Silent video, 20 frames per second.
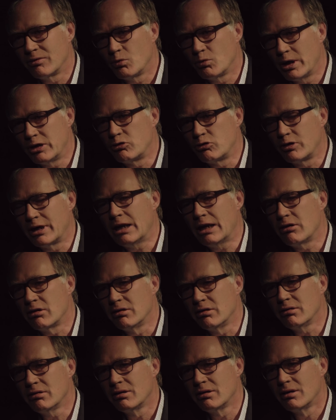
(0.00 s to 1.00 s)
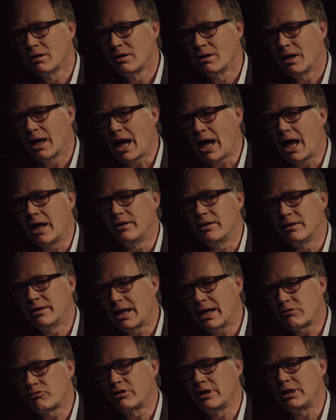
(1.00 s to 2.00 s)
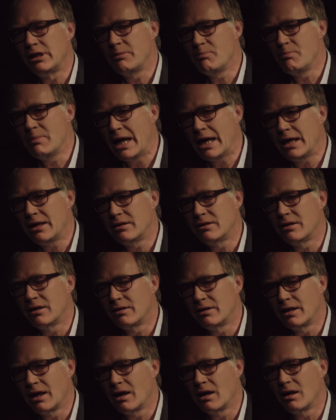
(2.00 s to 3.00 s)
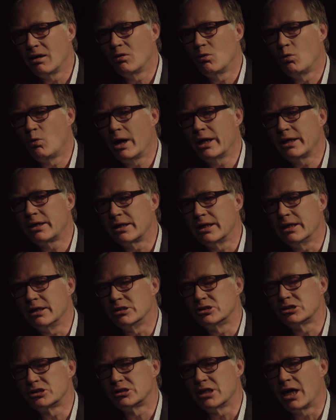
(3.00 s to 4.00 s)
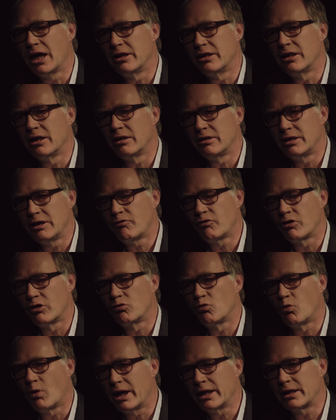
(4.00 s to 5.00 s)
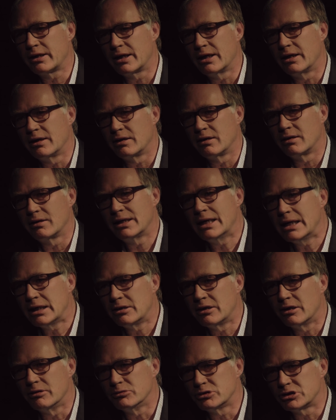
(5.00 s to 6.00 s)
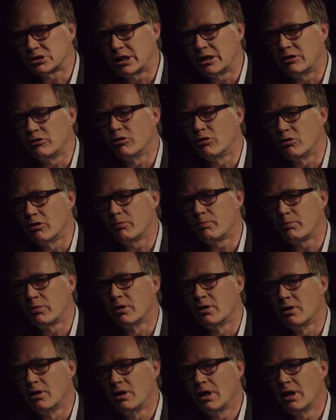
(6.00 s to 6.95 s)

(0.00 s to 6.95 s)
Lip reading: went together, and that really made the Vikings and the different Viking kingdoms in Europe